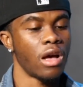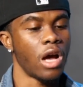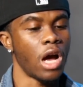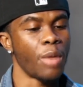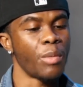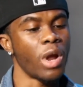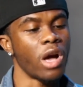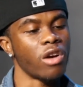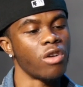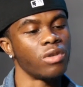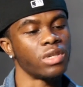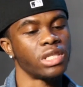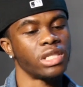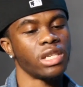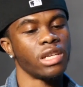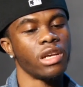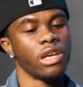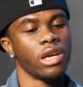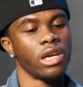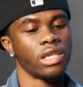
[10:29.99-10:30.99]
I'm not gonna
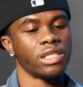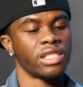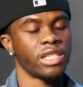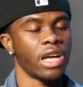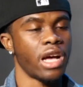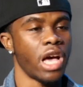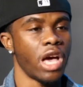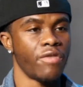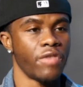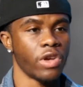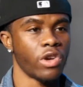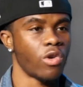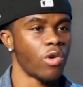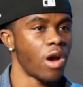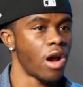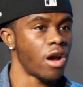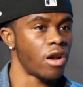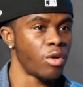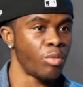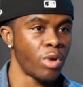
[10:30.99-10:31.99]
sit here and say I haven't
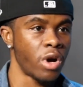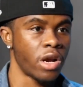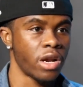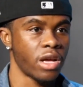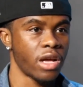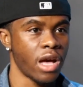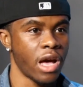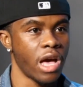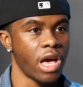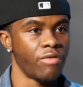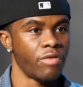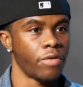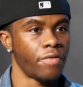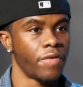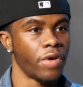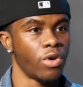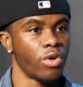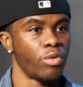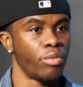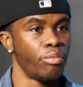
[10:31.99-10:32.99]
cried about it, I haven't
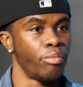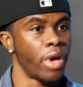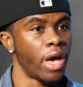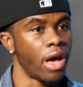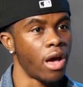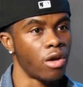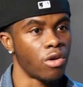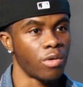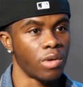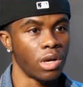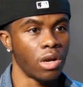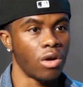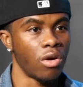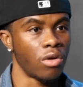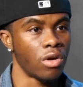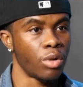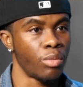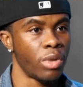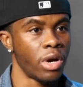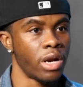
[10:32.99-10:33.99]
felt bad or
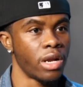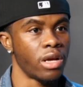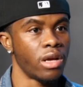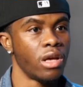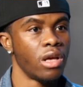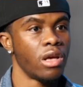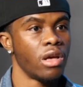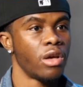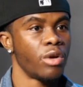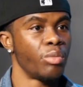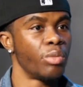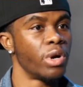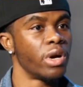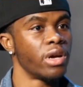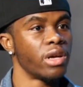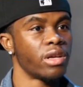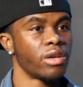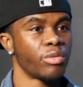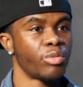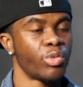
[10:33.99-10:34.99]
alone about it,
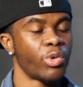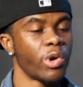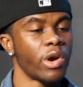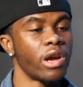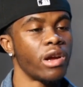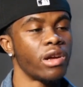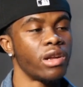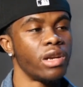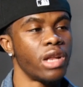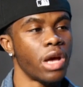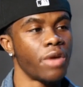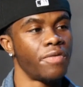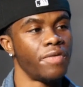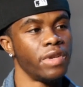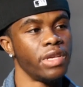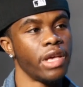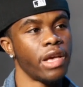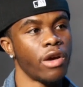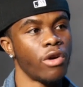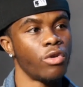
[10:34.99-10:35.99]
but prayer
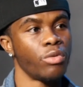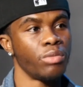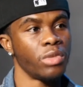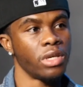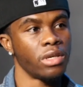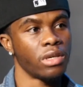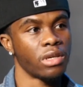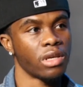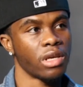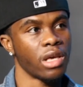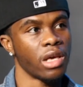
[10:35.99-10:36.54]
definitely helped me.